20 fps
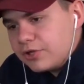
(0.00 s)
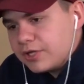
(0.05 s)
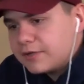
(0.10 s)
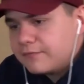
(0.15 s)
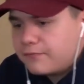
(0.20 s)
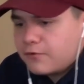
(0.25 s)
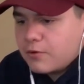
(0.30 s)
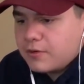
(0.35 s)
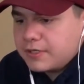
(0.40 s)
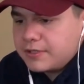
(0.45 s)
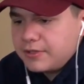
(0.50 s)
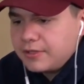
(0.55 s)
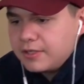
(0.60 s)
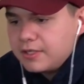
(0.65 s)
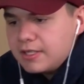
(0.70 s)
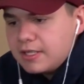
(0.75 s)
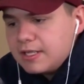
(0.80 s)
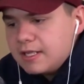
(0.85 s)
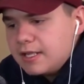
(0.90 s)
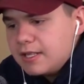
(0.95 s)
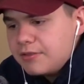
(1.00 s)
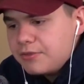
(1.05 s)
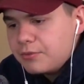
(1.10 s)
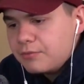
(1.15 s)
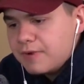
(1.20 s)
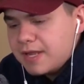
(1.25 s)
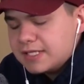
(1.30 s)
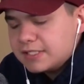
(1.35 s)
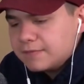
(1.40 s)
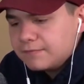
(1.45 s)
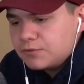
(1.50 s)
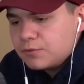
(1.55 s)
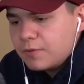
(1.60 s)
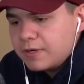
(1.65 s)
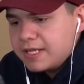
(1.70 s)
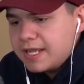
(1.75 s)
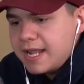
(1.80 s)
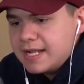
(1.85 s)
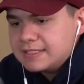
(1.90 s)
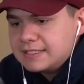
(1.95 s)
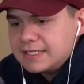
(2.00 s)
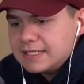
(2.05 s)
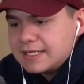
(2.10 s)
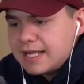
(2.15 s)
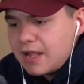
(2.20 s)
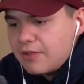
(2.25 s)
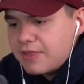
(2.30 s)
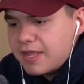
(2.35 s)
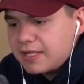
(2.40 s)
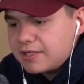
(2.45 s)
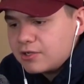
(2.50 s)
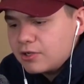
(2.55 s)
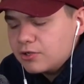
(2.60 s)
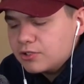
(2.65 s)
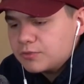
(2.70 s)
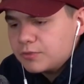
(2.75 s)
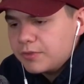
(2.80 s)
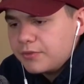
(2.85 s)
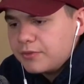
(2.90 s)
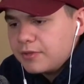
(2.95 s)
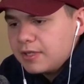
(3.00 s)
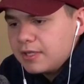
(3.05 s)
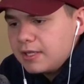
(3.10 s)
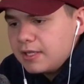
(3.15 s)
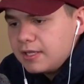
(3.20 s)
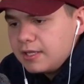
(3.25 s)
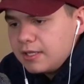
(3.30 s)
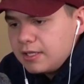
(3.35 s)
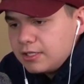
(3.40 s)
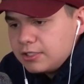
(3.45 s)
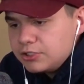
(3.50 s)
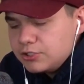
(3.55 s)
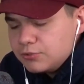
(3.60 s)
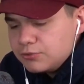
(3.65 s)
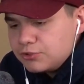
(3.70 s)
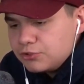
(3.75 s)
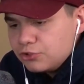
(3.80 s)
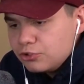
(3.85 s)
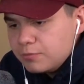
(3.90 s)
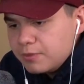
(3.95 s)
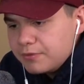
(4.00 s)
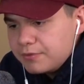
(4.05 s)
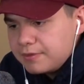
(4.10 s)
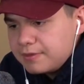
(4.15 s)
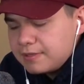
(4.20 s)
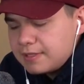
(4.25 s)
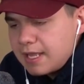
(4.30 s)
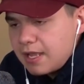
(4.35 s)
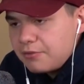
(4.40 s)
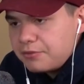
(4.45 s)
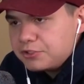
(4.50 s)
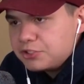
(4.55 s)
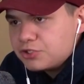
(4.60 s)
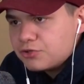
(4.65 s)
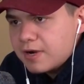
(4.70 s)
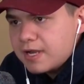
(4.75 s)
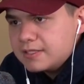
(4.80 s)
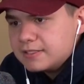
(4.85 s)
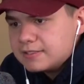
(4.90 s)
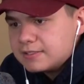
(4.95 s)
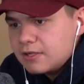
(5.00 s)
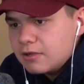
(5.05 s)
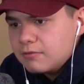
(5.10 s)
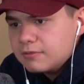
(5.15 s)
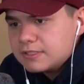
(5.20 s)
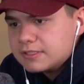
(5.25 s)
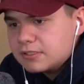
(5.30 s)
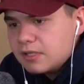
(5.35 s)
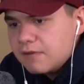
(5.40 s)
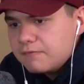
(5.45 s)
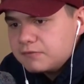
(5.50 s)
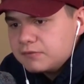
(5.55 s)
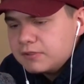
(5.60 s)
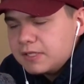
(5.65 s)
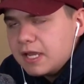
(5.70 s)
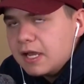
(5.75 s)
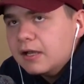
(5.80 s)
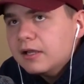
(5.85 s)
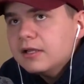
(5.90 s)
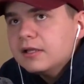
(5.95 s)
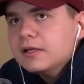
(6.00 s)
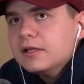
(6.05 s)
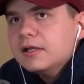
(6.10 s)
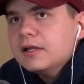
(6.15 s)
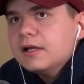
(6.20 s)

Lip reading: Looking forward to the rest of 2018, how that goes with YouTube and how the trends go and stuff. So yeah.